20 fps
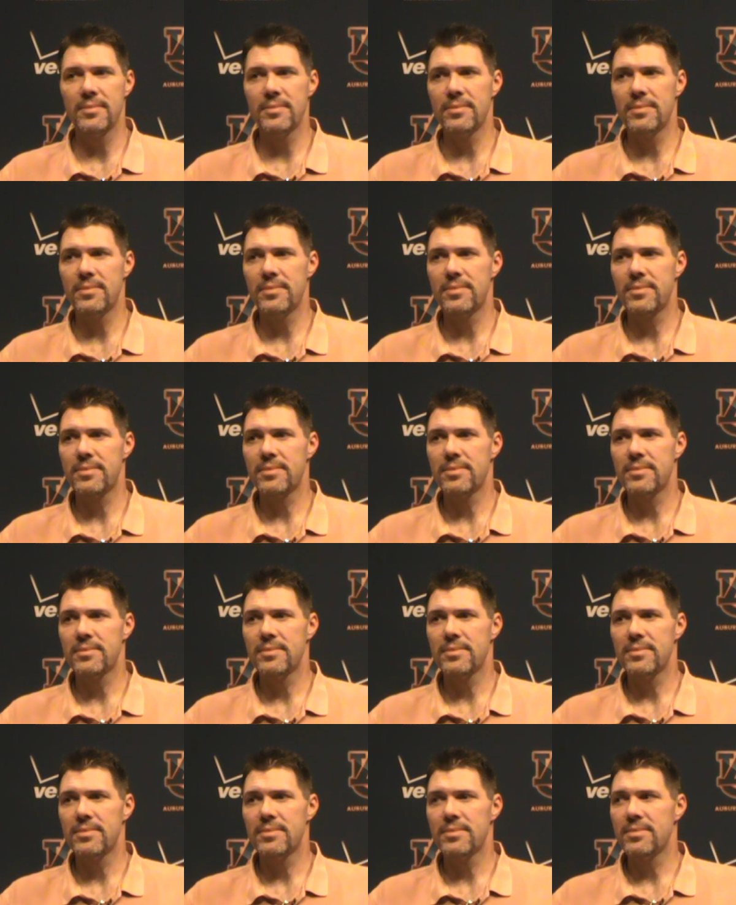
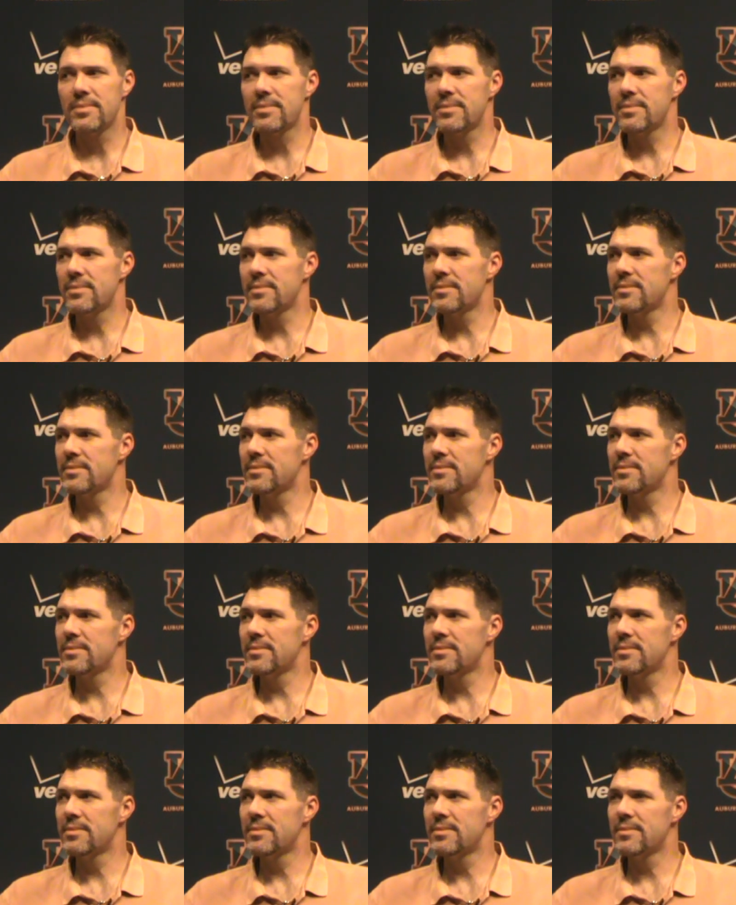
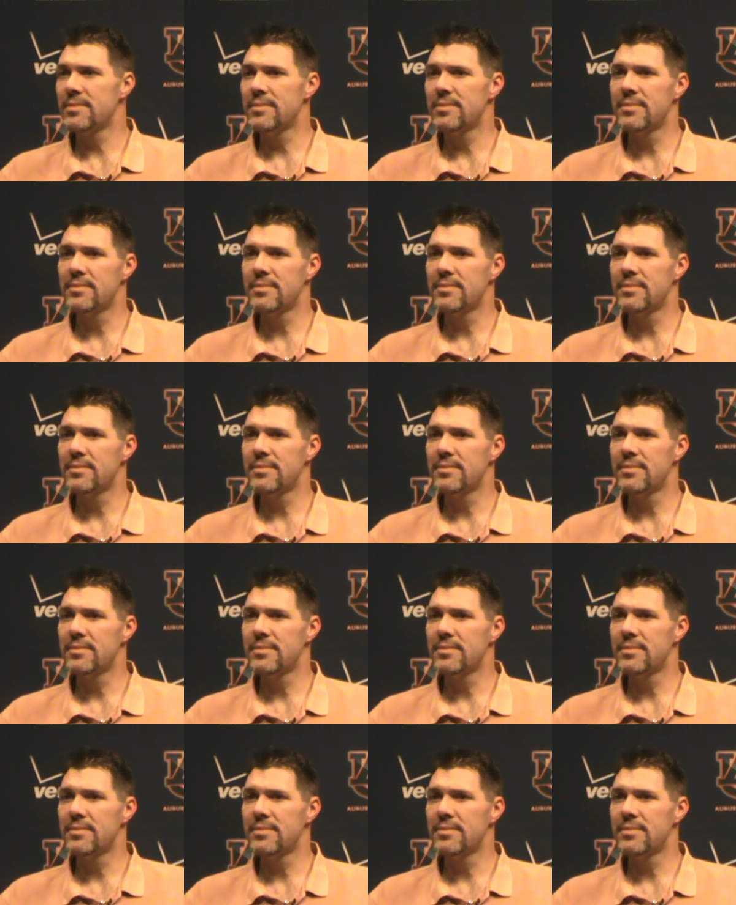No one is speaking in this clip.